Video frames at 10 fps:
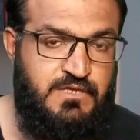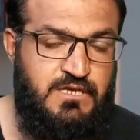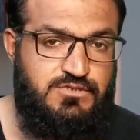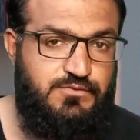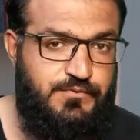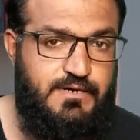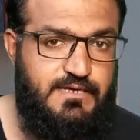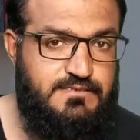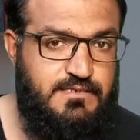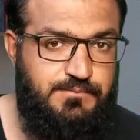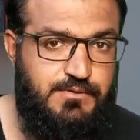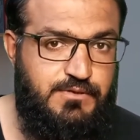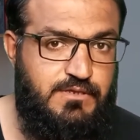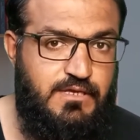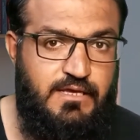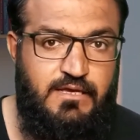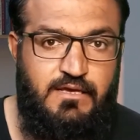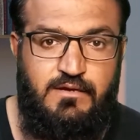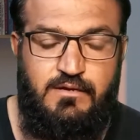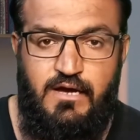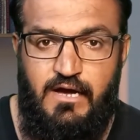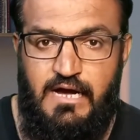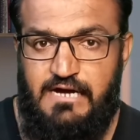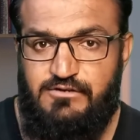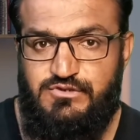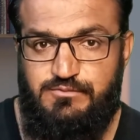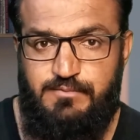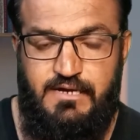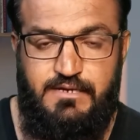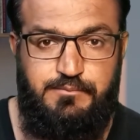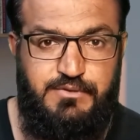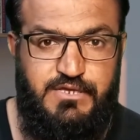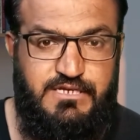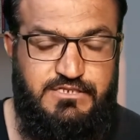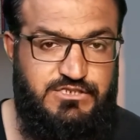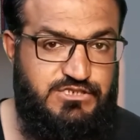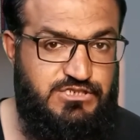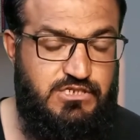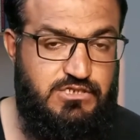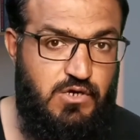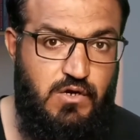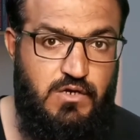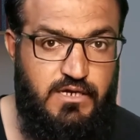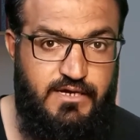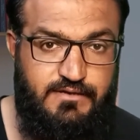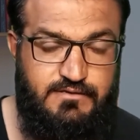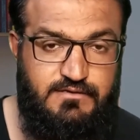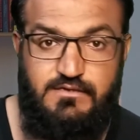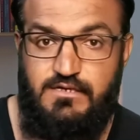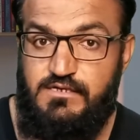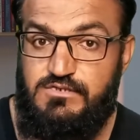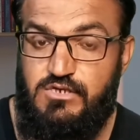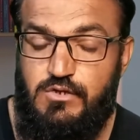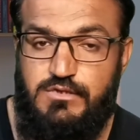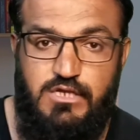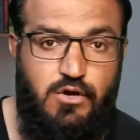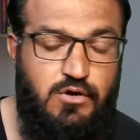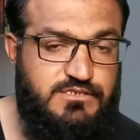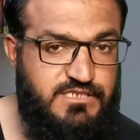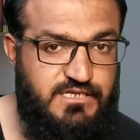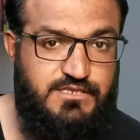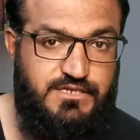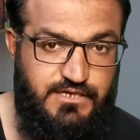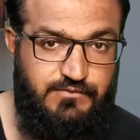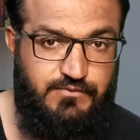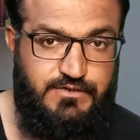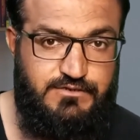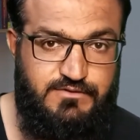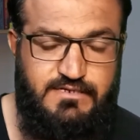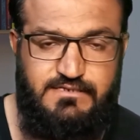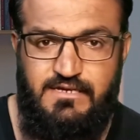So for example, how to buy black t-shirt online is called the long tail keyword, right?